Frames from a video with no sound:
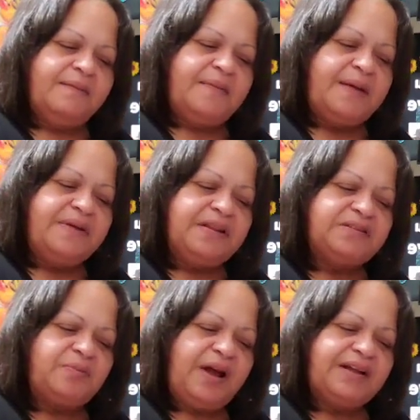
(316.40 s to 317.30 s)
Maybe
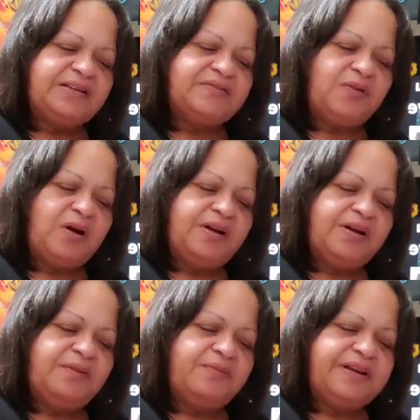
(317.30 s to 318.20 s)
this break is for a
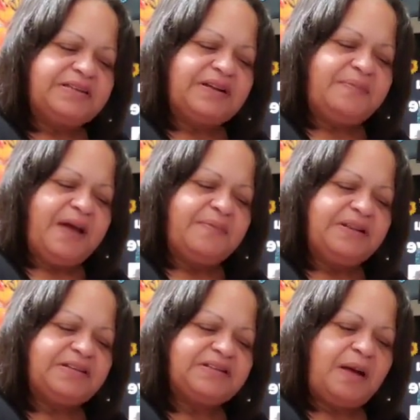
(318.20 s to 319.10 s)
good reason. Maybe
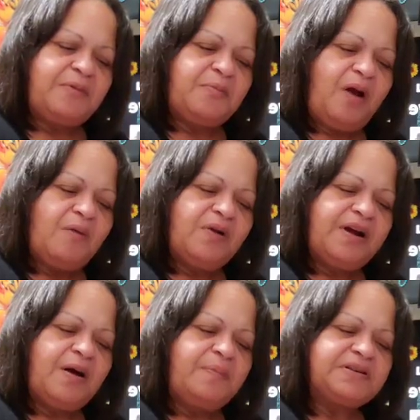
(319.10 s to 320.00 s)
this time apart will
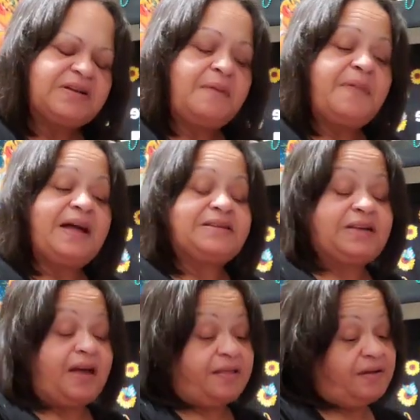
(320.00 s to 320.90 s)
help us come back
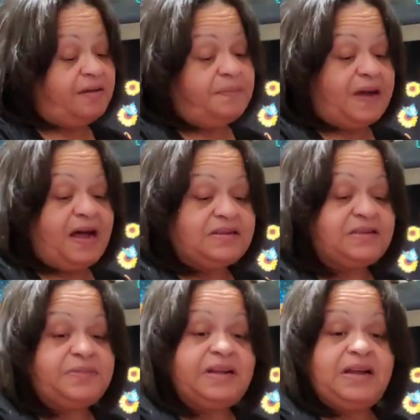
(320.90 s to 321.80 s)
together.
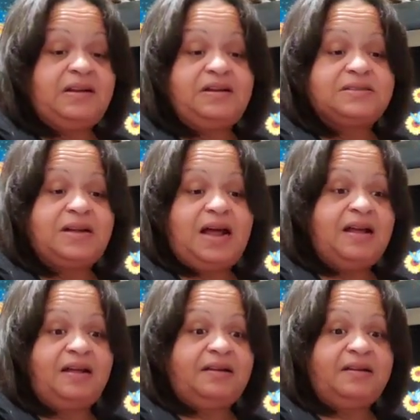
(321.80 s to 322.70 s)
Possibly. It looks
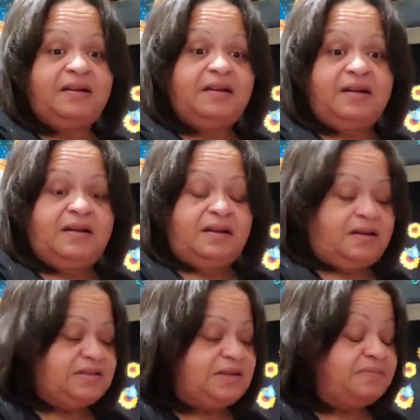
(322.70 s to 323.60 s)
like
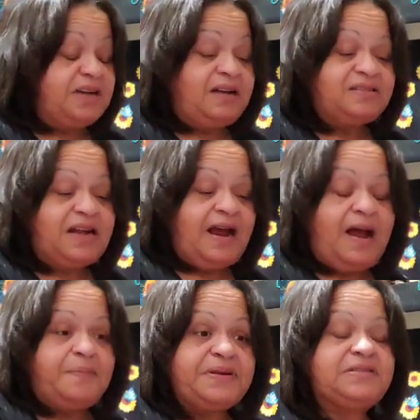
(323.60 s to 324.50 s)
sometimes that
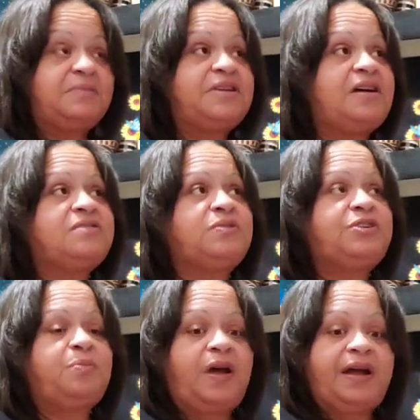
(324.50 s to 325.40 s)
happens. Sometimes
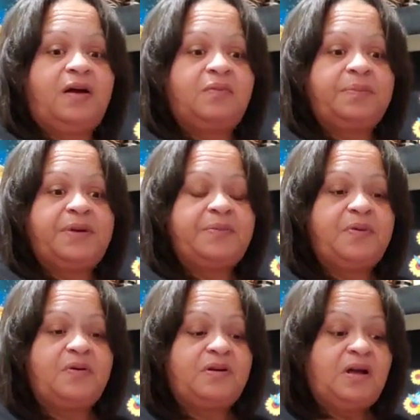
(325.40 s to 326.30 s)
when you break up with
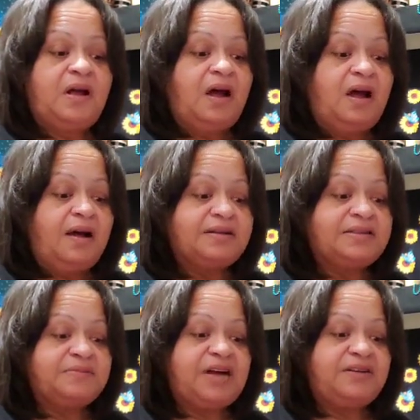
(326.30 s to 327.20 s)
people, uh,
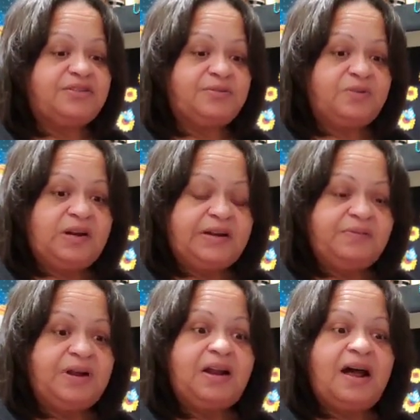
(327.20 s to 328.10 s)
sometimes you really
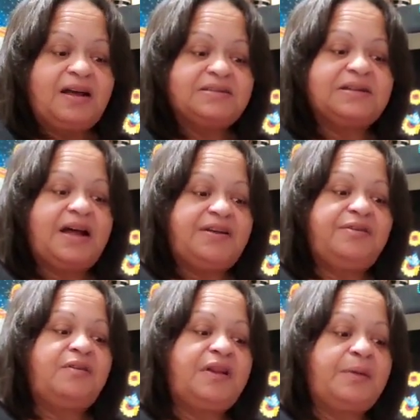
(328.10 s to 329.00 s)
realize that,
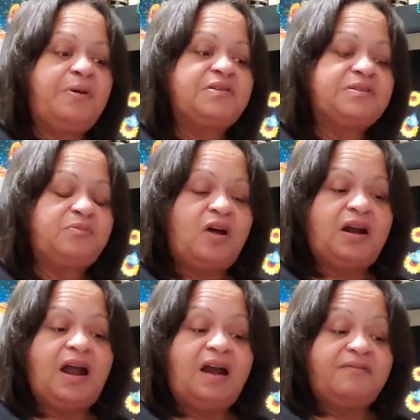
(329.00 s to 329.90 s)
you know, that person
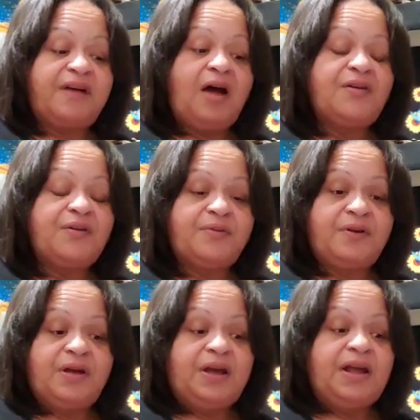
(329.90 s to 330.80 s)
brought a lot of value
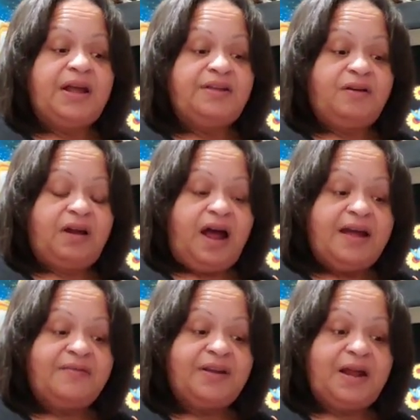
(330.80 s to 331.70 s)
in your
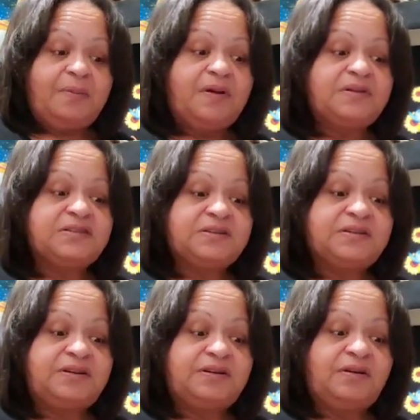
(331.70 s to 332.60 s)
life. And that
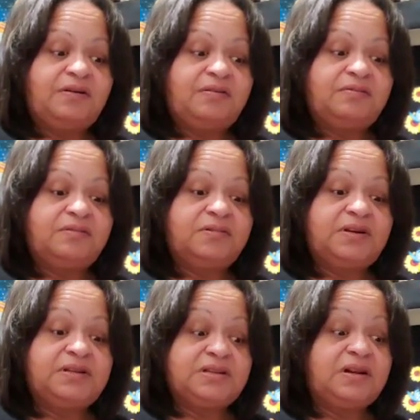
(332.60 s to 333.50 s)
person, you know,
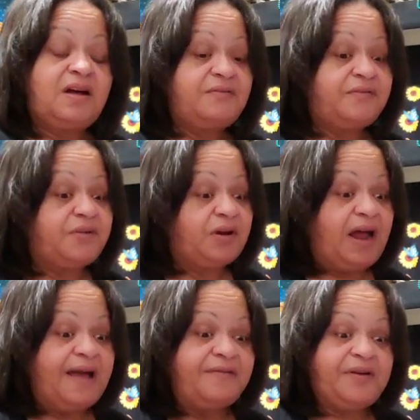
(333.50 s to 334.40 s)
is the love of your
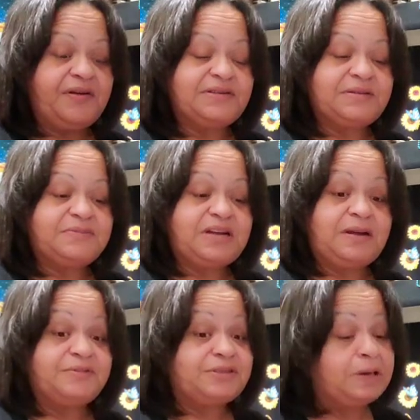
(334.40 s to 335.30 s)
life here
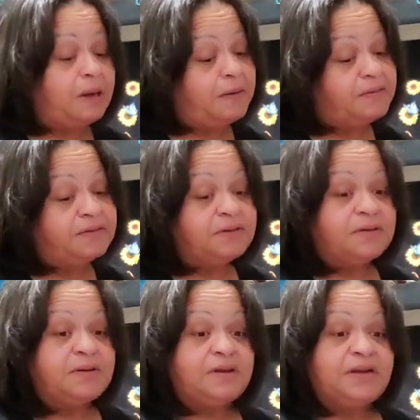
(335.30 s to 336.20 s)
sometimes, you know.
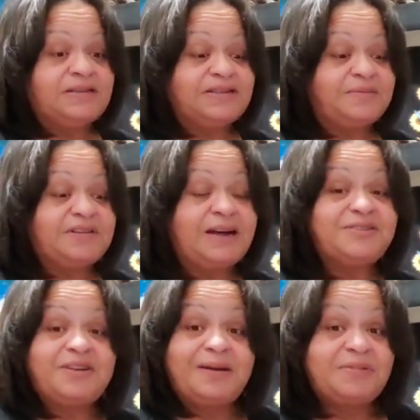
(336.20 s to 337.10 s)
And
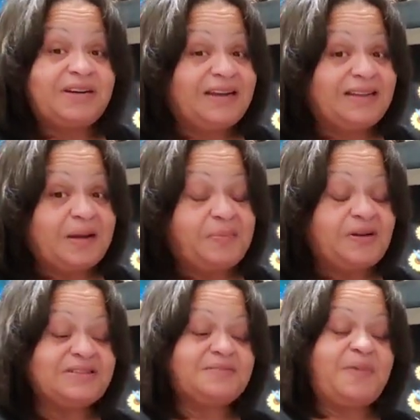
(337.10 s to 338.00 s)
sometimes you're able to get that
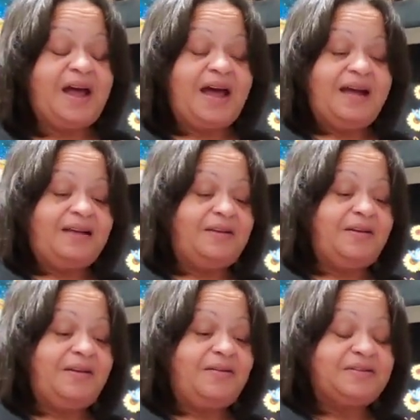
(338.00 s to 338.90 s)
person back,
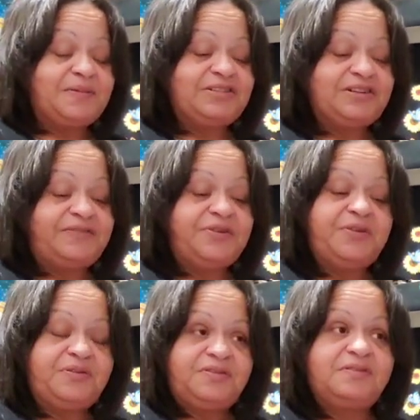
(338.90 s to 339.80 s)
you know, especially if
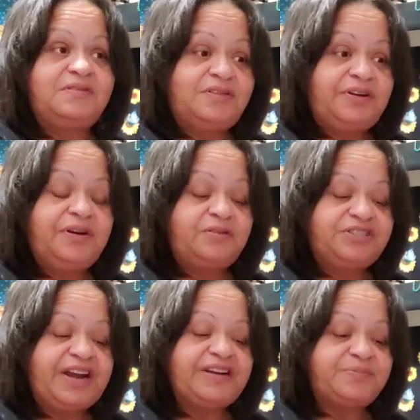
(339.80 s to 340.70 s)
you're, you know,
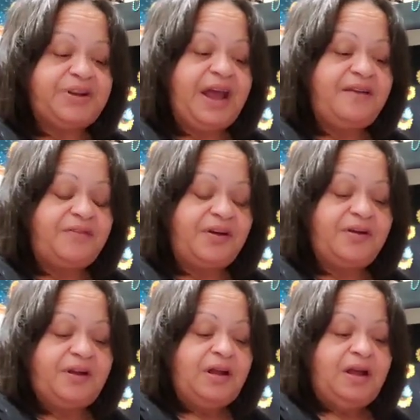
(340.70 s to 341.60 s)
change behavior
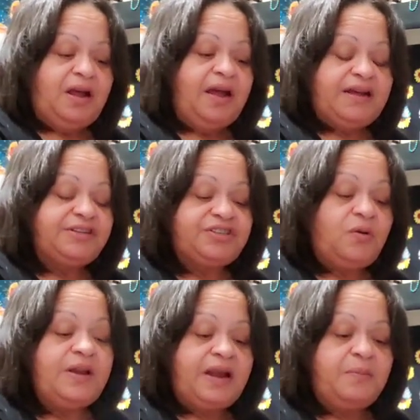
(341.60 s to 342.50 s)
and
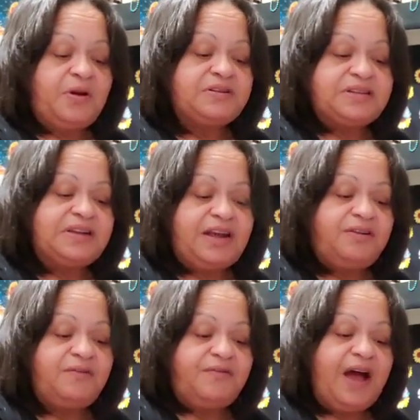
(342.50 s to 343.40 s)
showing that person that
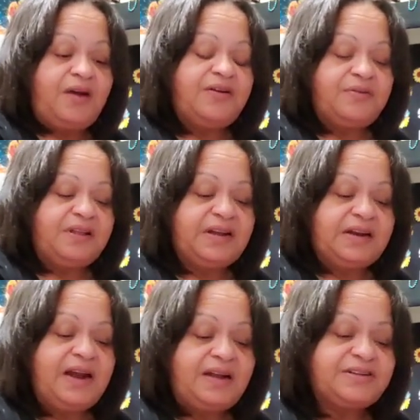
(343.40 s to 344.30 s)
you value the
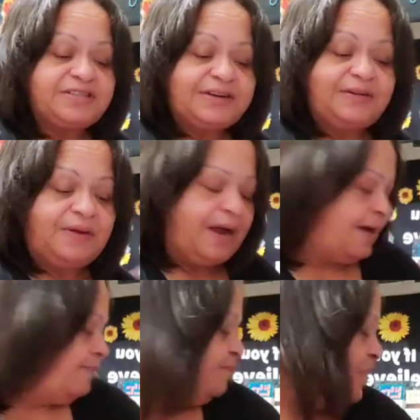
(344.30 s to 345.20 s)
connection, okay?